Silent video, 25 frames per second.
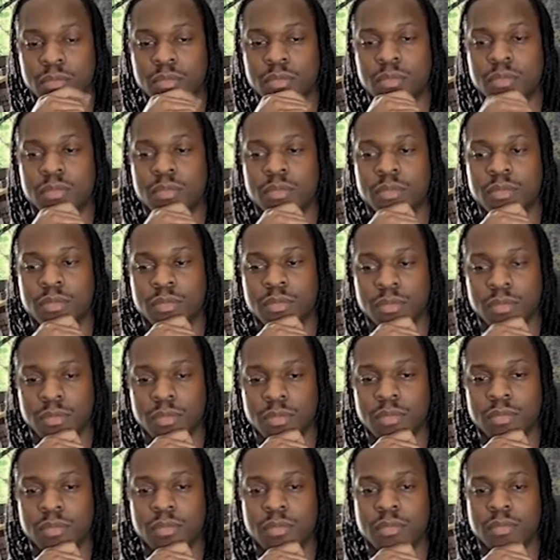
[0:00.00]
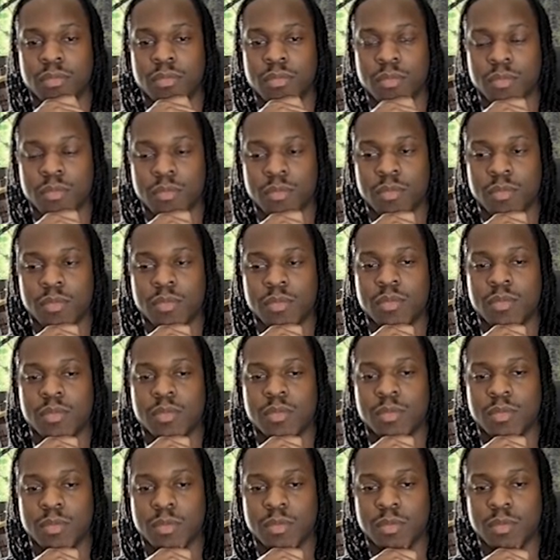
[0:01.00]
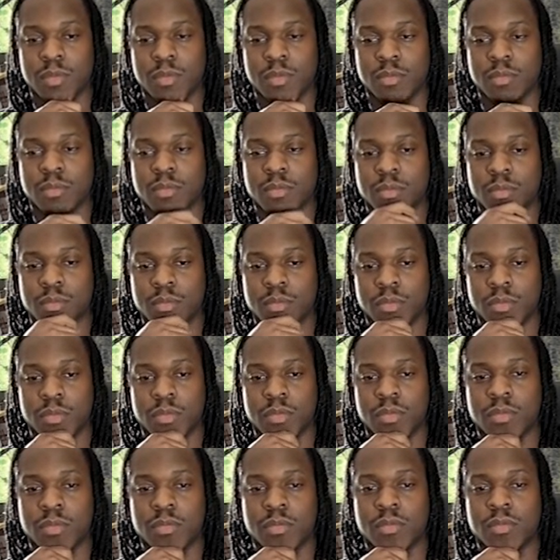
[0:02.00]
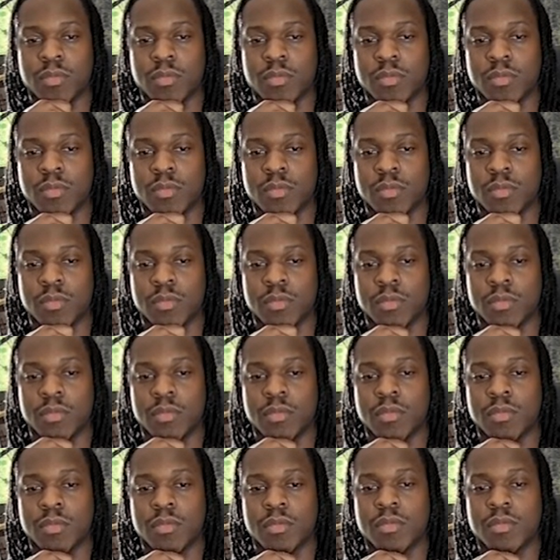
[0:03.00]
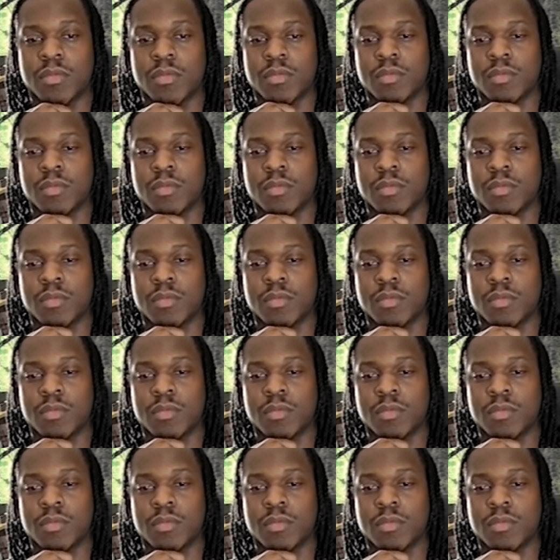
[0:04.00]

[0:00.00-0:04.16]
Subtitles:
No words are spoken by the person on screen.